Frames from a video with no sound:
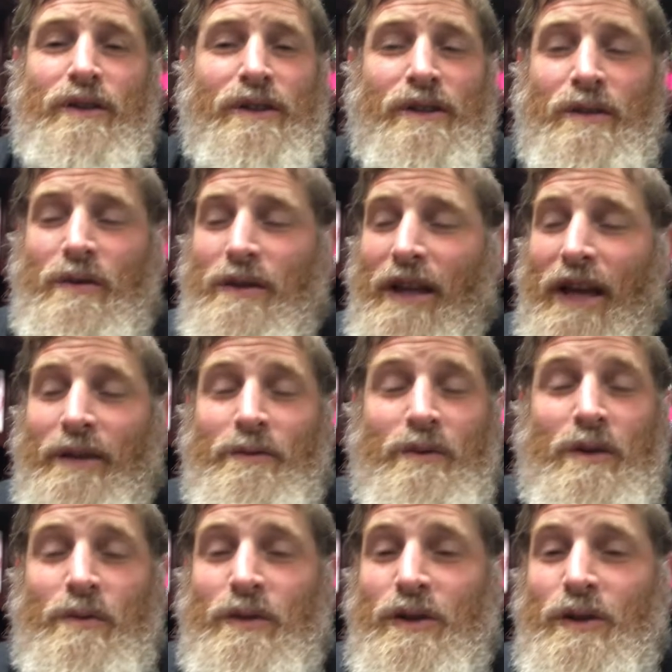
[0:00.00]
to, that
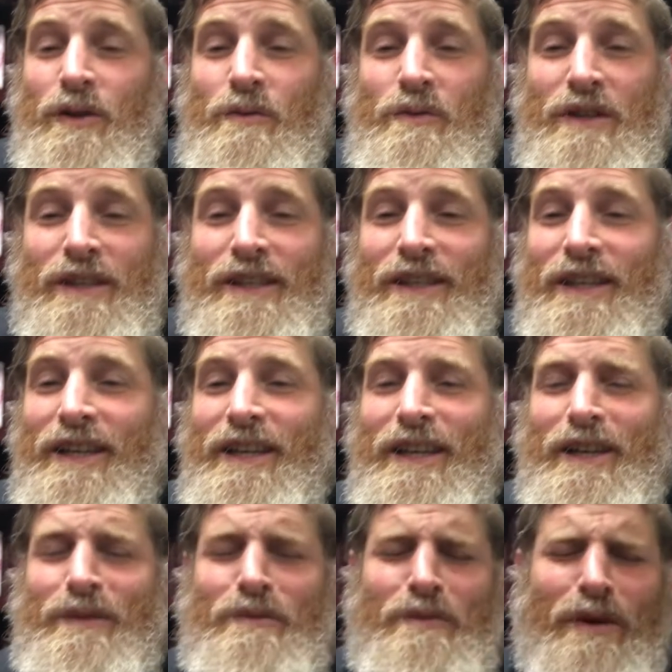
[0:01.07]
people should be seeing
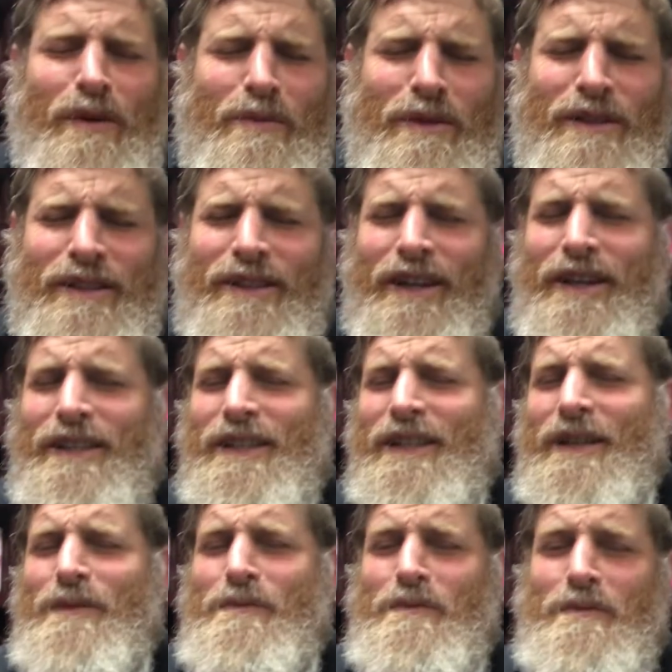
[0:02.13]
and
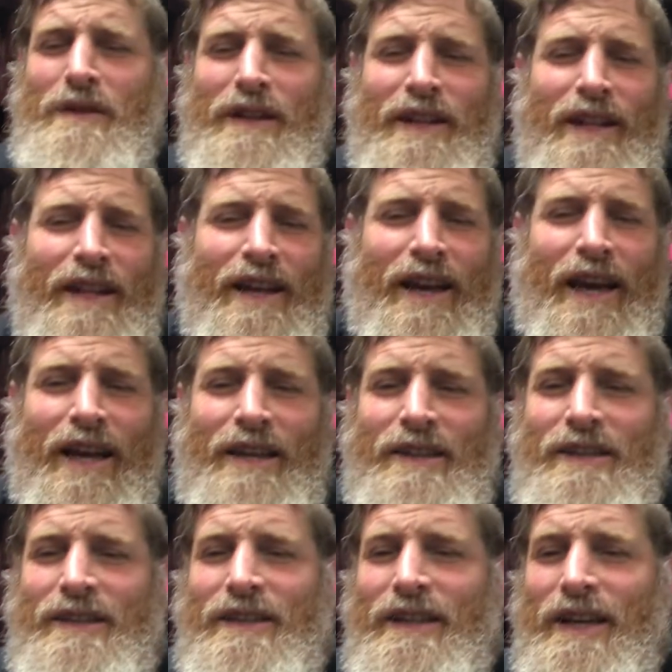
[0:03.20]
publicizing and
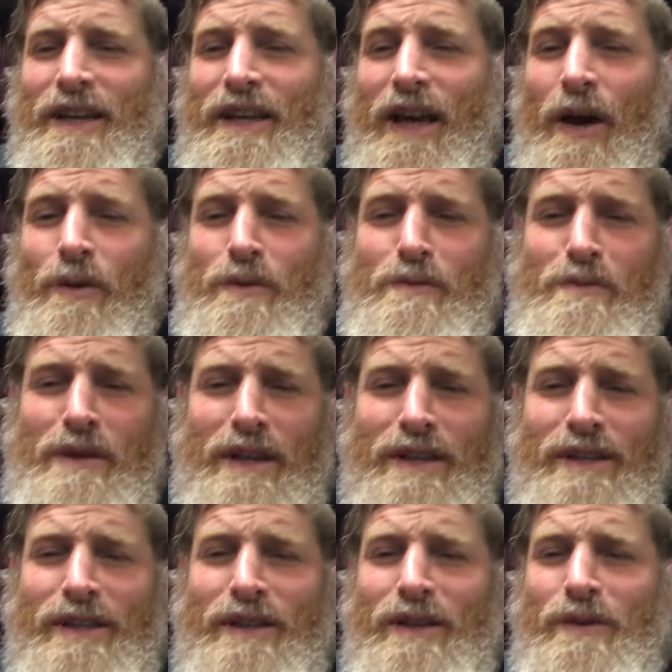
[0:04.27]
and saying how
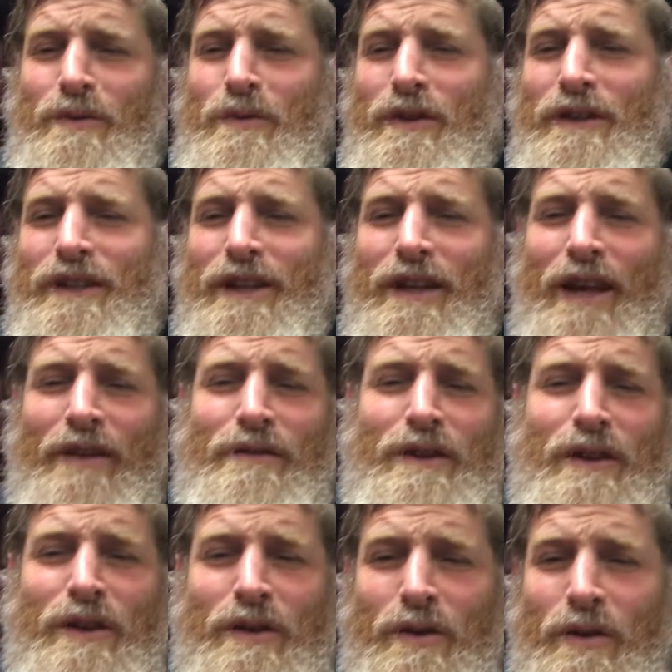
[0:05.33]
amazing it was and
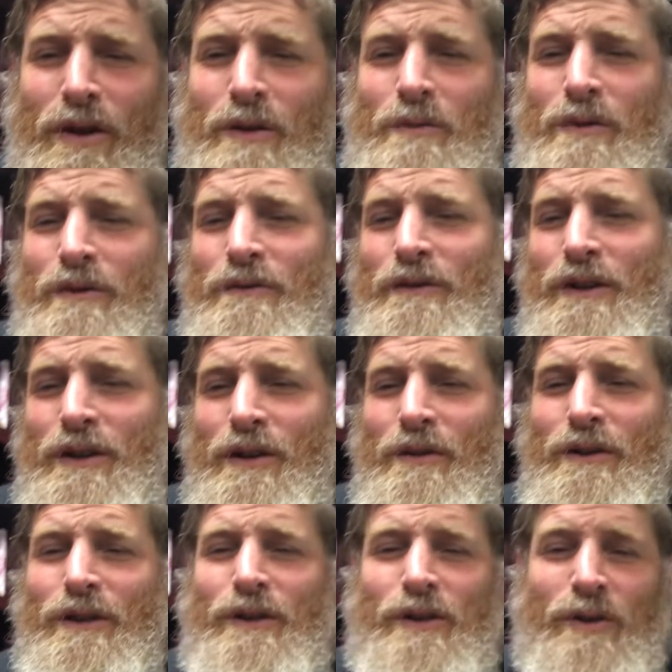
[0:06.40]
having an incredible video
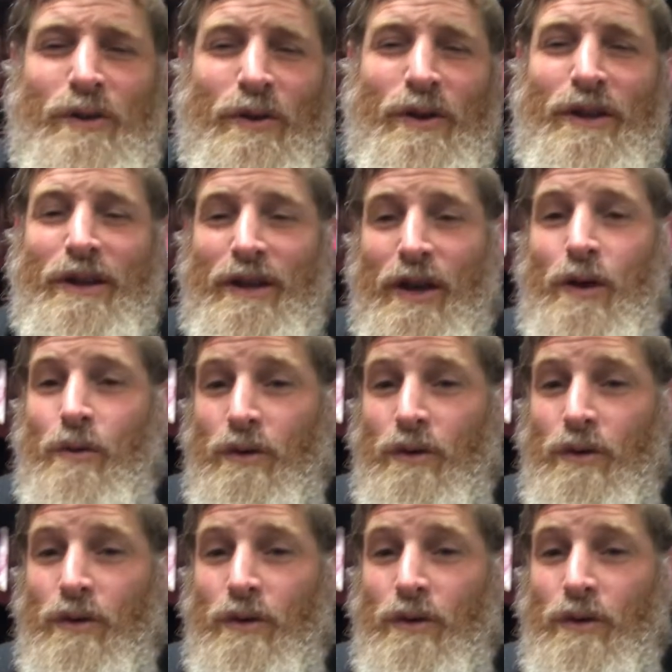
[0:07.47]
and a story,